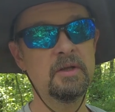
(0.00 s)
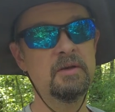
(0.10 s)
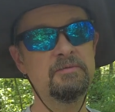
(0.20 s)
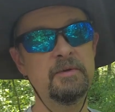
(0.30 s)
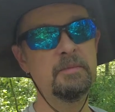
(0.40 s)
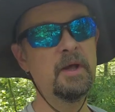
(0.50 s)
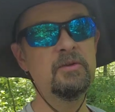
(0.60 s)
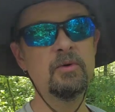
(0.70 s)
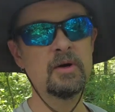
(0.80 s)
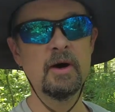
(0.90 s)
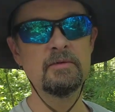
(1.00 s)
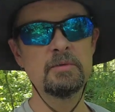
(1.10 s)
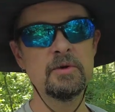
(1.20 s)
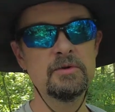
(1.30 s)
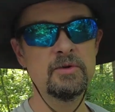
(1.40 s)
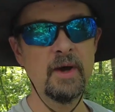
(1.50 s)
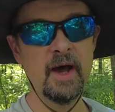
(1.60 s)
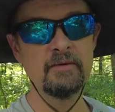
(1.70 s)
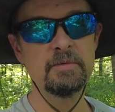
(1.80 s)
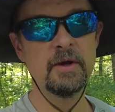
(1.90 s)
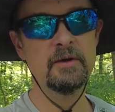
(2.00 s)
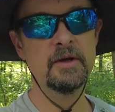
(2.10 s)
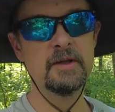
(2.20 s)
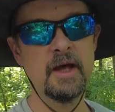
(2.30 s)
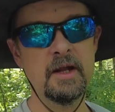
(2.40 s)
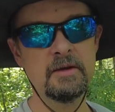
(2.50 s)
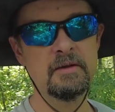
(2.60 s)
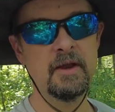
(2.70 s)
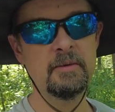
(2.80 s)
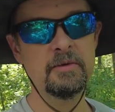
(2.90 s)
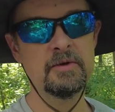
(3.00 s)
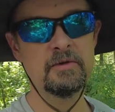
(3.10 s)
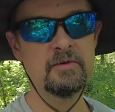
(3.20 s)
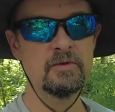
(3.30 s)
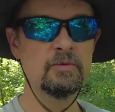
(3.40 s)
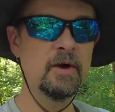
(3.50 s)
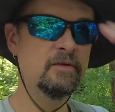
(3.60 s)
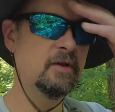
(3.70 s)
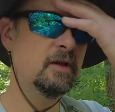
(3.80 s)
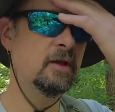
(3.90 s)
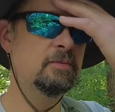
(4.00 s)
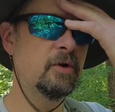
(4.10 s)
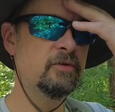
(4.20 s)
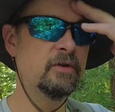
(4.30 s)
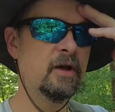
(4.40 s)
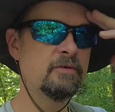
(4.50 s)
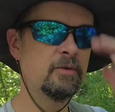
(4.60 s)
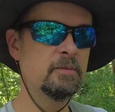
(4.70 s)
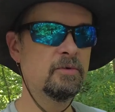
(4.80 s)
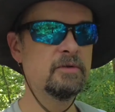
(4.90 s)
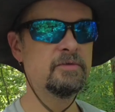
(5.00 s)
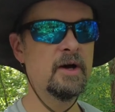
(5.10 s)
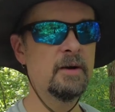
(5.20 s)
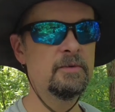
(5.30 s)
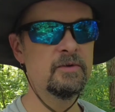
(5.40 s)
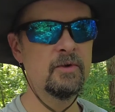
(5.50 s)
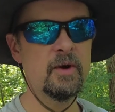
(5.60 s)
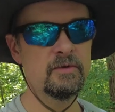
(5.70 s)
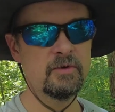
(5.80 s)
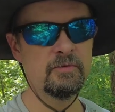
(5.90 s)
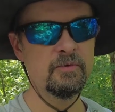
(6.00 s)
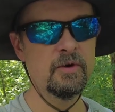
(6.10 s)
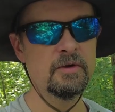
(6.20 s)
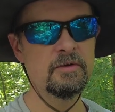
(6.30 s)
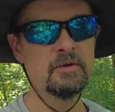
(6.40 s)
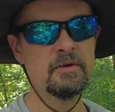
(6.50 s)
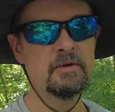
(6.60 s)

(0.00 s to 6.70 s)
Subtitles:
If it makes you uncomfortable to have a player like that at the table that's just raising and punishing everyone pre-flop and so on and so forth,